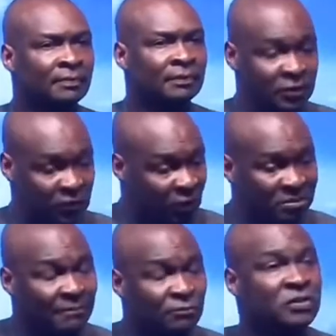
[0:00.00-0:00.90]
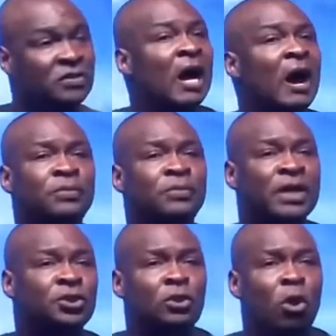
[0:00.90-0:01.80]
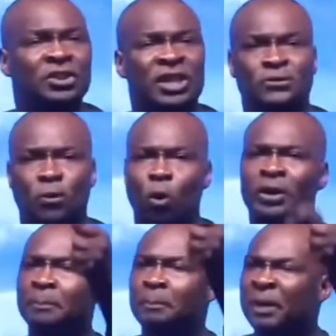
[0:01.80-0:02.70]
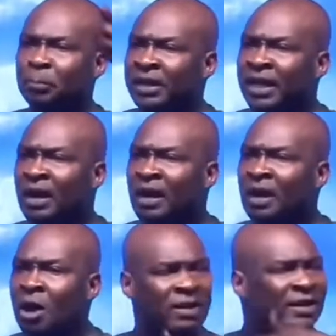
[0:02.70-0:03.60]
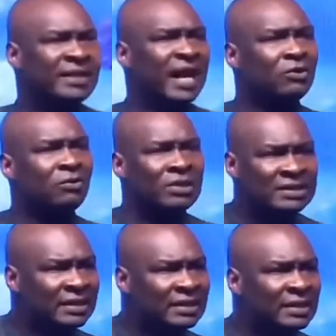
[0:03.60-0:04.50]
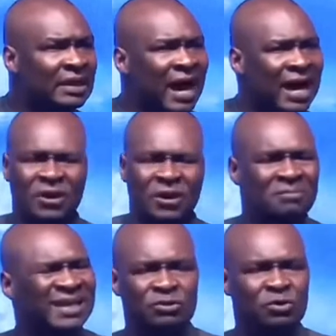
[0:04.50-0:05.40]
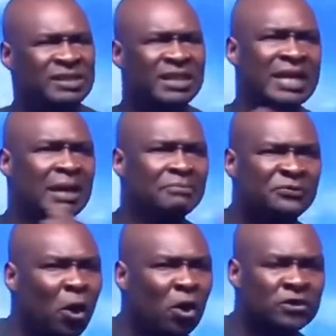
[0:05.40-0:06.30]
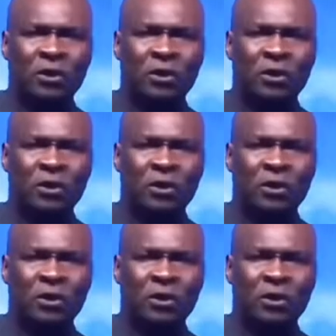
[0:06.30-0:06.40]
Sometimes you see our precious ushers holding people here under the anointing, and sometimes you see them fall. Some